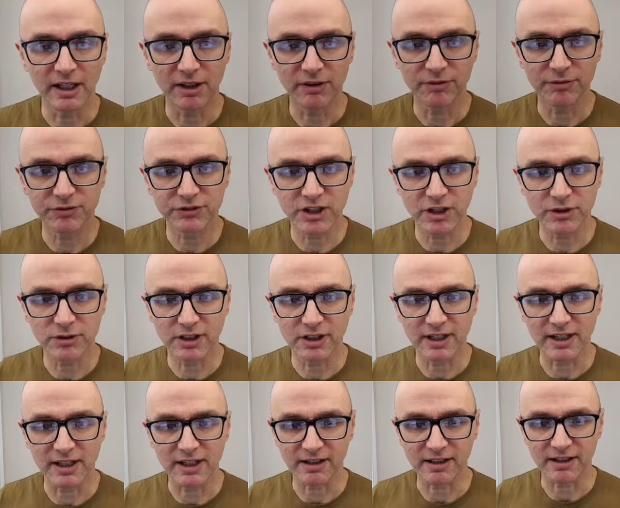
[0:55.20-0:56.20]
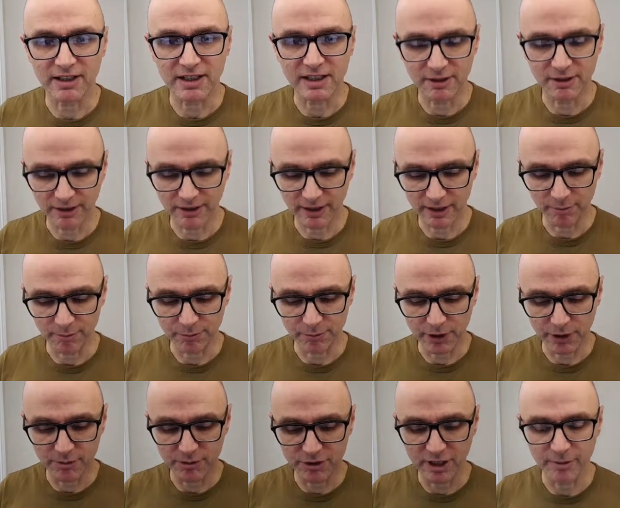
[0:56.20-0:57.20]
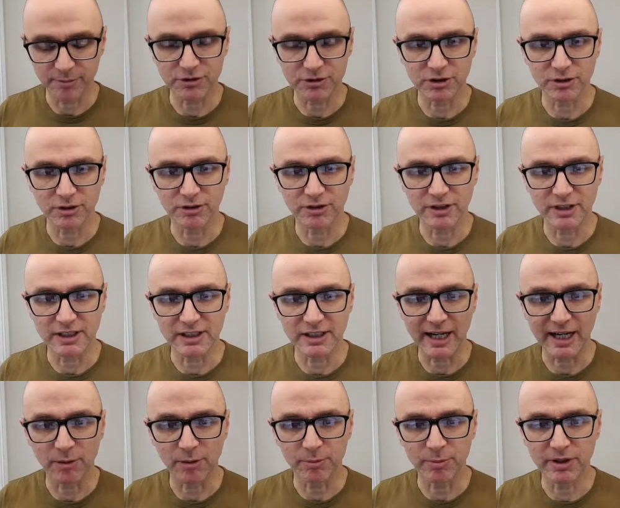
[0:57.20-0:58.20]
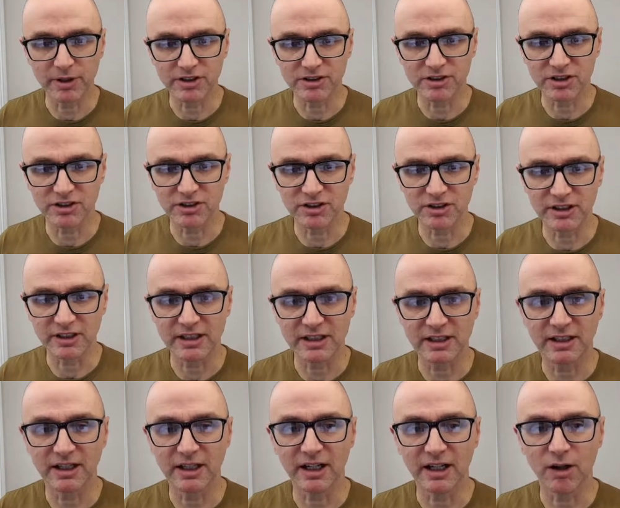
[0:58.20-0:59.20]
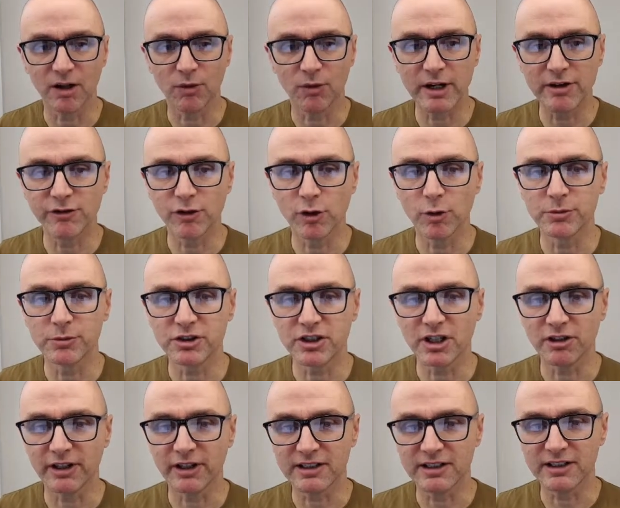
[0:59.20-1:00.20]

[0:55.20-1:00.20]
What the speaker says: Don't connect the probes up to the output. This is the waveform generator,